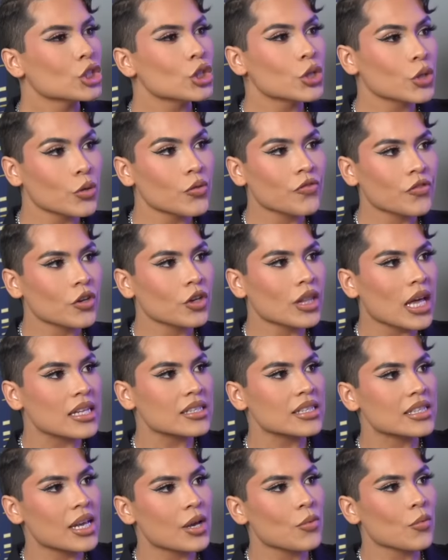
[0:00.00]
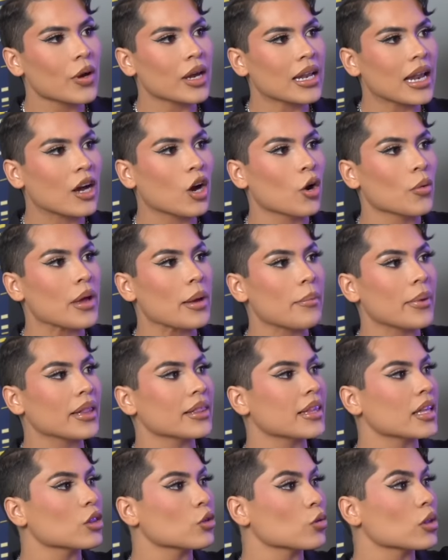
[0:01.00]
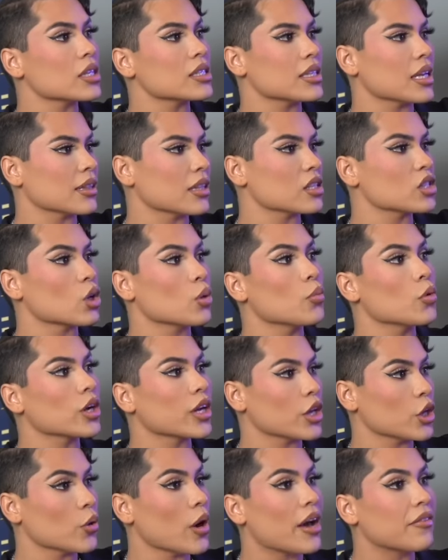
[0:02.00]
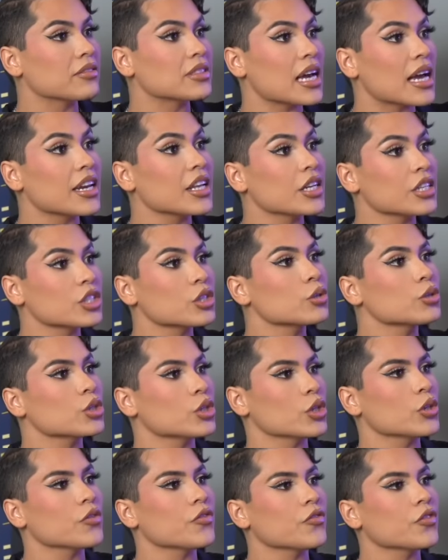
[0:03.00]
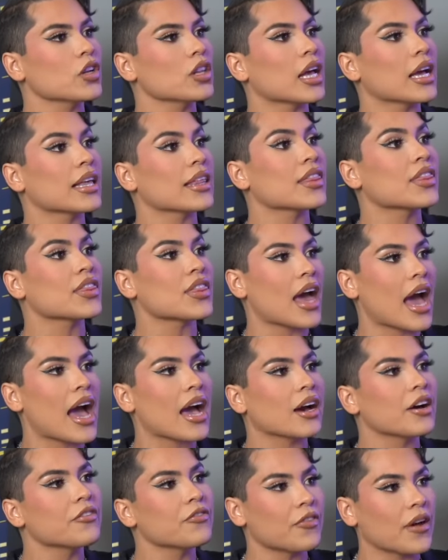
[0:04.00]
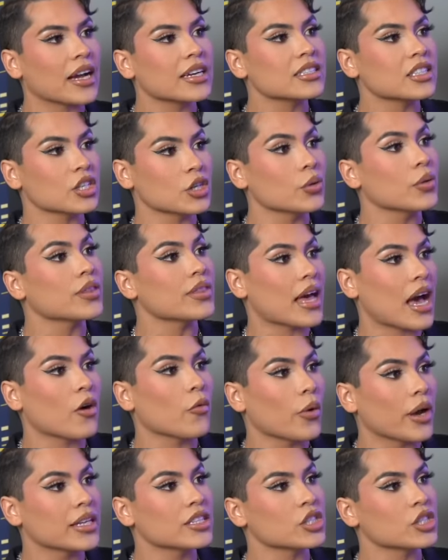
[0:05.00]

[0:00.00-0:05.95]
Do you feel that same way? Like, obviamente, tú te sientes como que you have daddy issues. Do you feel like that affected you in that way,